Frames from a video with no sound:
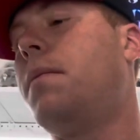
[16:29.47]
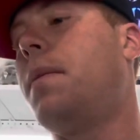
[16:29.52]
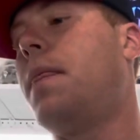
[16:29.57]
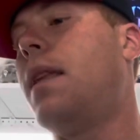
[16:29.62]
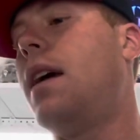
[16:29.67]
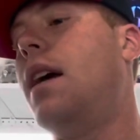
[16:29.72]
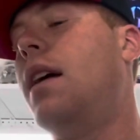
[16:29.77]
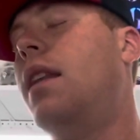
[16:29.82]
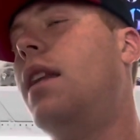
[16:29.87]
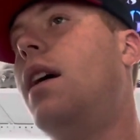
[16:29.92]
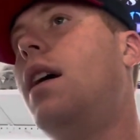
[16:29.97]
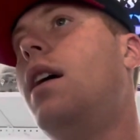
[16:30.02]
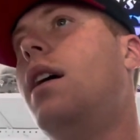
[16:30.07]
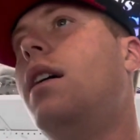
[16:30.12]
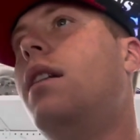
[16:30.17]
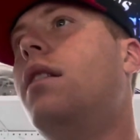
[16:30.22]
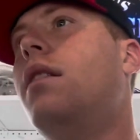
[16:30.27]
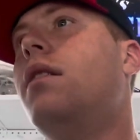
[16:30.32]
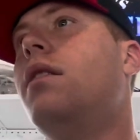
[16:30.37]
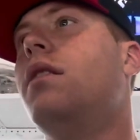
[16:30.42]

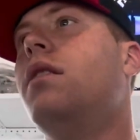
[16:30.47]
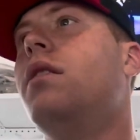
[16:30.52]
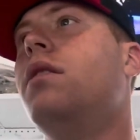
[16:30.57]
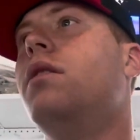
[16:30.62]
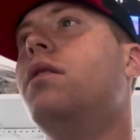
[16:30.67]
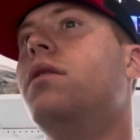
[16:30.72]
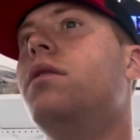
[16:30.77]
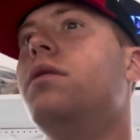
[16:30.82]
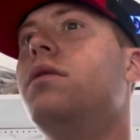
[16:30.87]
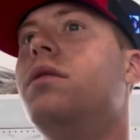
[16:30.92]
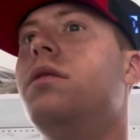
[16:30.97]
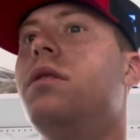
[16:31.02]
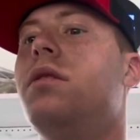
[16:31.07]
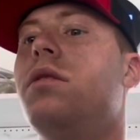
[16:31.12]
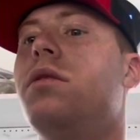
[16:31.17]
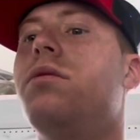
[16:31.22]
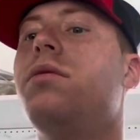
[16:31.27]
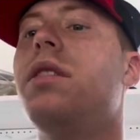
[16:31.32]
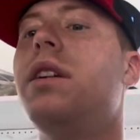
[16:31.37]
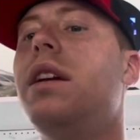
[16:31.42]
then there's
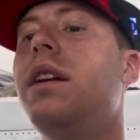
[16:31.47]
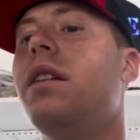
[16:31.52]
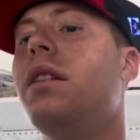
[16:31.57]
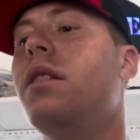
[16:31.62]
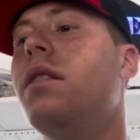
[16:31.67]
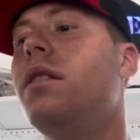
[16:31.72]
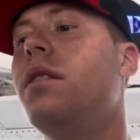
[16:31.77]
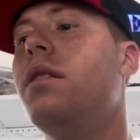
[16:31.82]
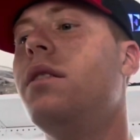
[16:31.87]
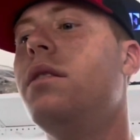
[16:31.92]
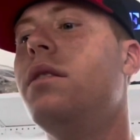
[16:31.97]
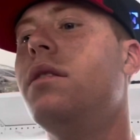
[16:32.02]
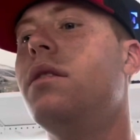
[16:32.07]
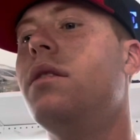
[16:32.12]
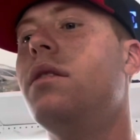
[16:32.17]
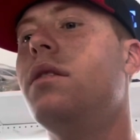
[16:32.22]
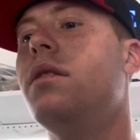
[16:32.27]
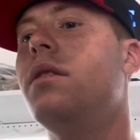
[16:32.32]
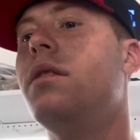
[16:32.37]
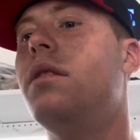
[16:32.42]
street
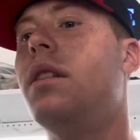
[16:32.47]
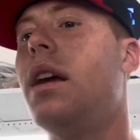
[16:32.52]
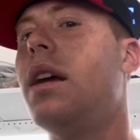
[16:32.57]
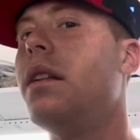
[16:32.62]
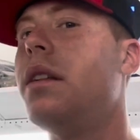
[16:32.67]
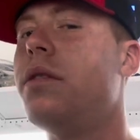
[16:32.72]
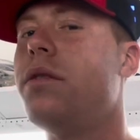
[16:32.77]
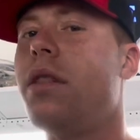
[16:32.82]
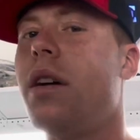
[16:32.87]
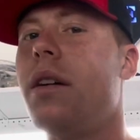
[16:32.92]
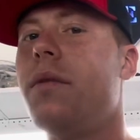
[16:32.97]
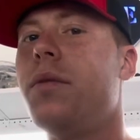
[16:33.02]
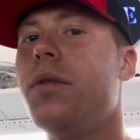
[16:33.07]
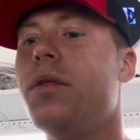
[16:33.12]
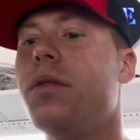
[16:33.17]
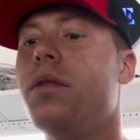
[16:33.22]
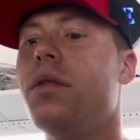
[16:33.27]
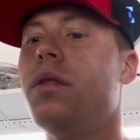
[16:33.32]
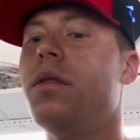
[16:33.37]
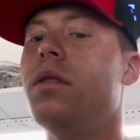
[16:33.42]
daily
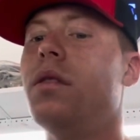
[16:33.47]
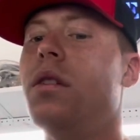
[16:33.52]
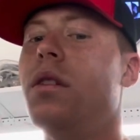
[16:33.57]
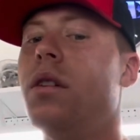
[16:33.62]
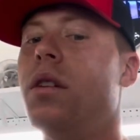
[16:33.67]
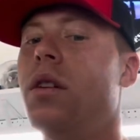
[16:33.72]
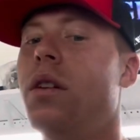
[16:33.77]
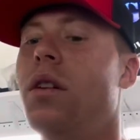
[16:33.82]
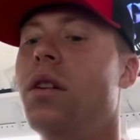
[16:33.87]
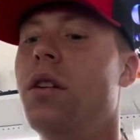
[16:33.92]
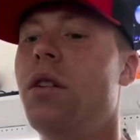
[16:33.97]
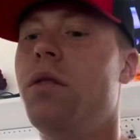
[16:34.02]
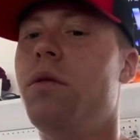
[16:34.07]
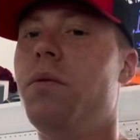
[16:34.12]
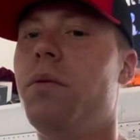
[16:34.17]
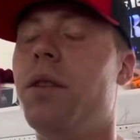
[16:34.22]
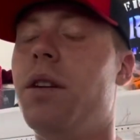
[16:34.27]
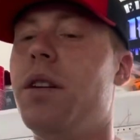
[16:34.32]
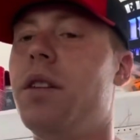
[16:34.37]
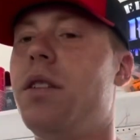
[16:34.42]
driver,
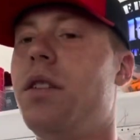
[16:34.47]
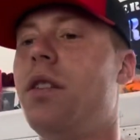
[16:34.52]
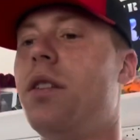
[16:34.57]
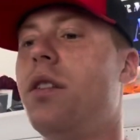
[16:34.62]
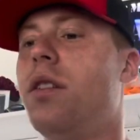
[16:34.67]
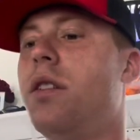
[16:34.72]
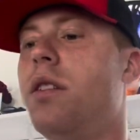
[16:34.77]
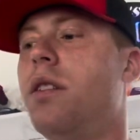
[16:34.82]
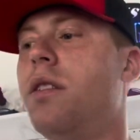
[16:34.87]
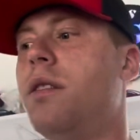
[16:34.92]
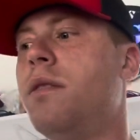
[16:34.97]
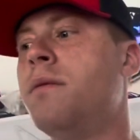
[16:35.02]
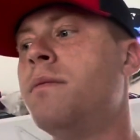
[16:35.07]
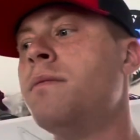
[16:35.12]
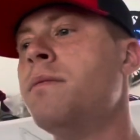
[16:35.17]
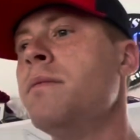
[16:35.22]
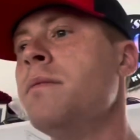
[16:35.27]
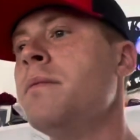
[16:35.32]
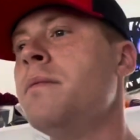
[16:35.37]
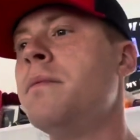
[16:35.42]
which
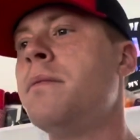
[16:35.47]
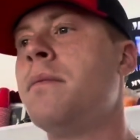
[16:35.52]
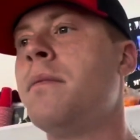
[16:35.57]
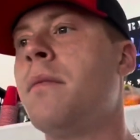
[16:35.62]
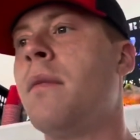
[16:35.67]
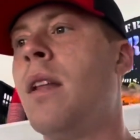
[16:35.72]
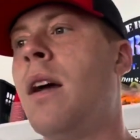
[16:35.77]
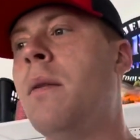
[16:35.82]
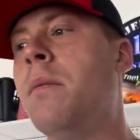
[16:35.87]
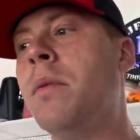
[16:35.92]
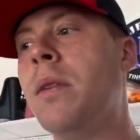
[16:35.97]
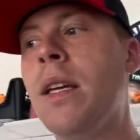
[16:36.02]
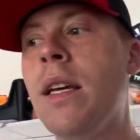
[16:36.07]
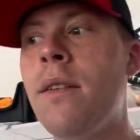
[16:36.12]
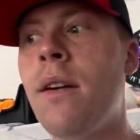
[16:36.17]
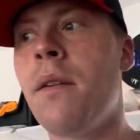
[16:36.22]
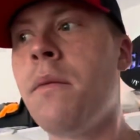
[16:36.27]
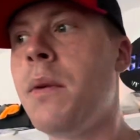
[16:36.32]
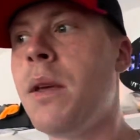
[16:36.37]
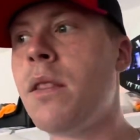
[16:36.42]
I believe
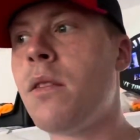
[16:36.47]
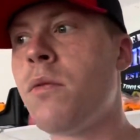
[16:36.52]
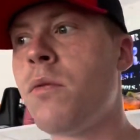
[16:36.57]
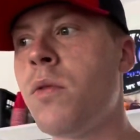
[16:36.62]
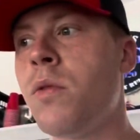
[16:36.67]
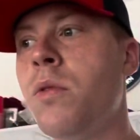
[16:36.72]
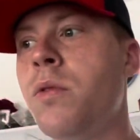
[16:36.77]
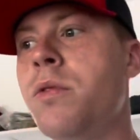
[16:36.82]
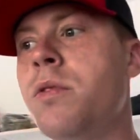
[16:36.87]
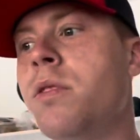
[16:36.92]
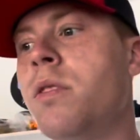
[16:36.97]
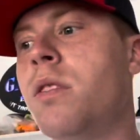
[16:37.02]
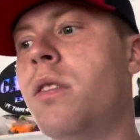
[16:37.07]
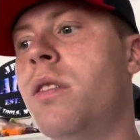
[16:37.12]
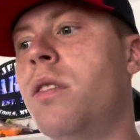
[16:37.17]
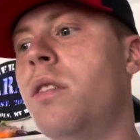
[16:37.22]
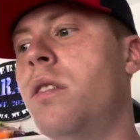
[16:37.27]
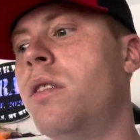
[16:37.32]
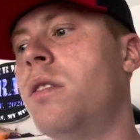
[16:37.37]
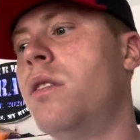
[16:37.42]
I meet the rules,
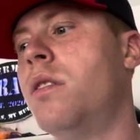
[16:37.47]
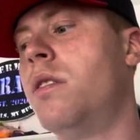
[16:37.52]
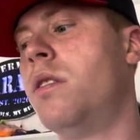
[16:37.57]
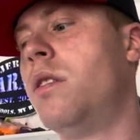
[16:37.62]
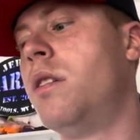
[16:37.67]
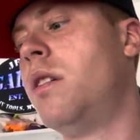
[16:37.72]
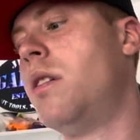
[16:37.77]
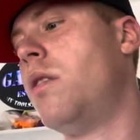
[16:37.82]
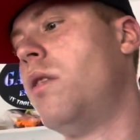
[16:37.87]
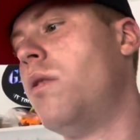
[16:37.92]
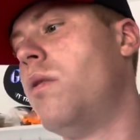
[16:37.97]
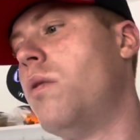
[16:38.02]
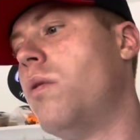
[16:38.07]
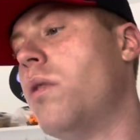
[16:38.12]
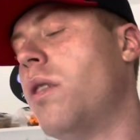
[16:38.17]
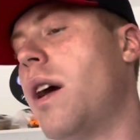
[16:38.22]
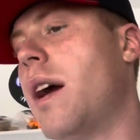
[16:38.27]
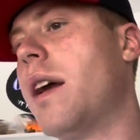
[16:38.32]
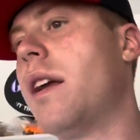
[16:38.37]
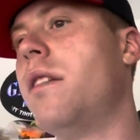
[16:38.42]

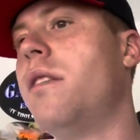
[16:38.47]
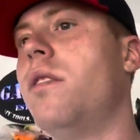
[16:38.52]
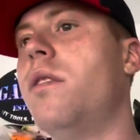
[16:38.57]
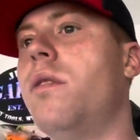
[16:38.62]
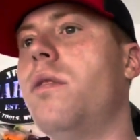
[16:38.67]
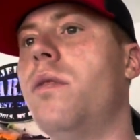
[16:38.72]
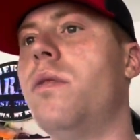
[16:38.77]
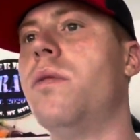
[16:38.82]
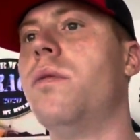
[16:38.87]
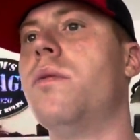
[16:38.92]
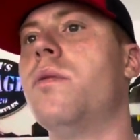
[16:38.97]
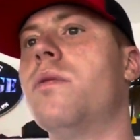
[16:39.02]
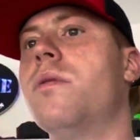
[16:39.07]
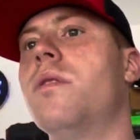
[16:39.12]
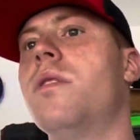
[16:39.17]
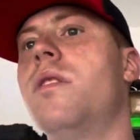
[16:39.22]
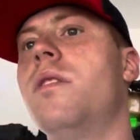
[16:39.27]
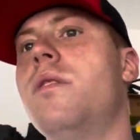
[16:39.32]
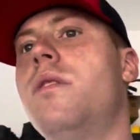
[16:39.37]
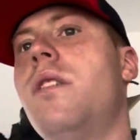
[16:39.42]
or I can do
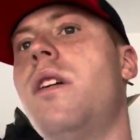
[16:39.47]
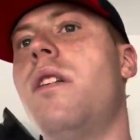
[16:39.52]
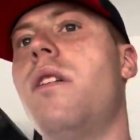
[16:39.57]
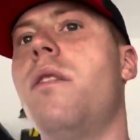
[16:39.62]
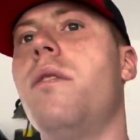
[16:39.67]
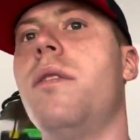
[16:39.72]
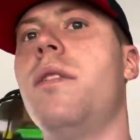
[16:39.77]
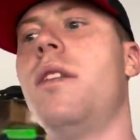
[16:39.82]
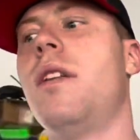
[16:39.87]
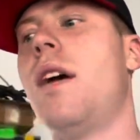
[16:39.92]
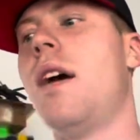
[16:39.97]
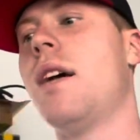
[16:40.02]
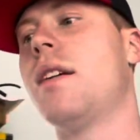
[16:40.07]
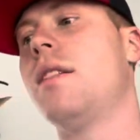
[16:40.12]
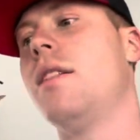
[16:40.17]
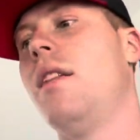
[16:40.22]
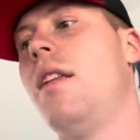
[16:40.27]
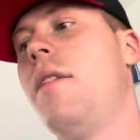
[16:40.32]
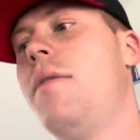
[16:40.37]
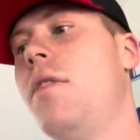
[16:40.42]
10.0 index,
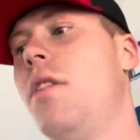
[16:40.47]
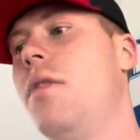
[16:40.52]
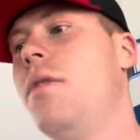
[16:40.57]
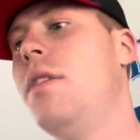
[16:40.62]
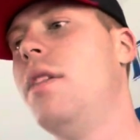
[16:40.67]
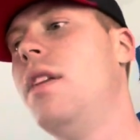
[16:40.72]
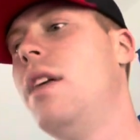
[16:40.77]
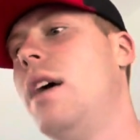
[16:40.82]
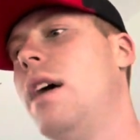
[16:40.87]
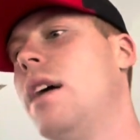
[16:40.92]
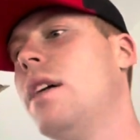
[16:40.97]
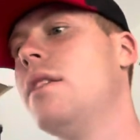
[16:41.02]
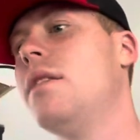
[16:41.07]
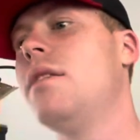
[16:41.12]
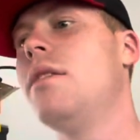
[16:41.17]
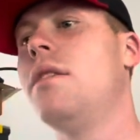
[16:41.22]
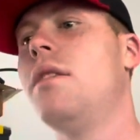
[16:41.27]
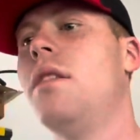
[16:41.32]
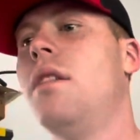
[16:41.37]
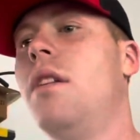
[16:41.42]
11.0 index,